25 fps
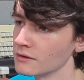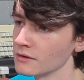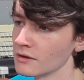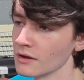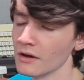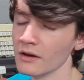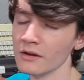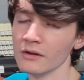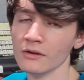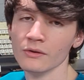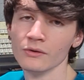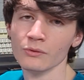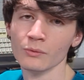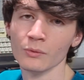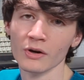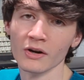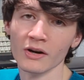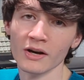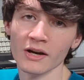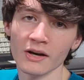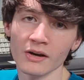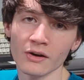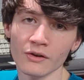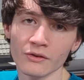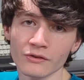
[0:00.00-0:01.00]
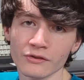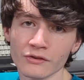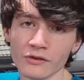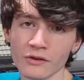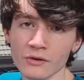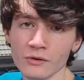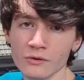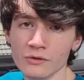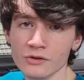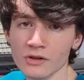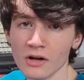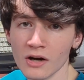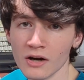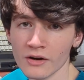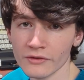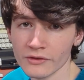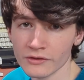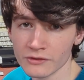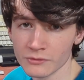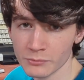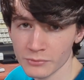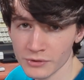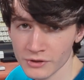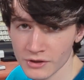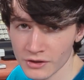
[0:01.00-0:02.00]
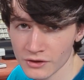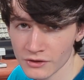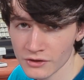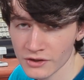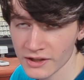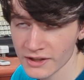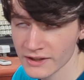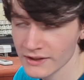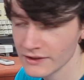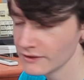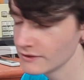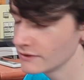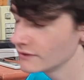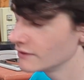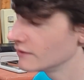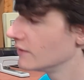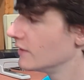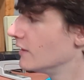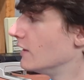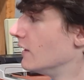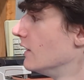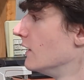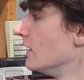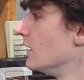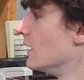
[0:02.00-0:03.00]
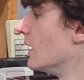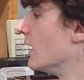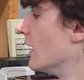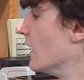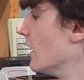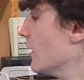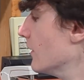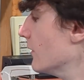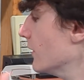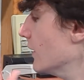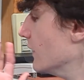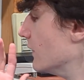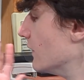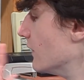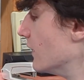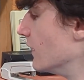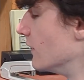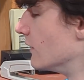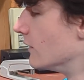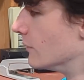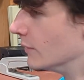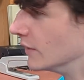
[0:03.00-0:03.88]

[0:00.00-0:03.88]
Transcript: God knows where else, huge office buildings. These things are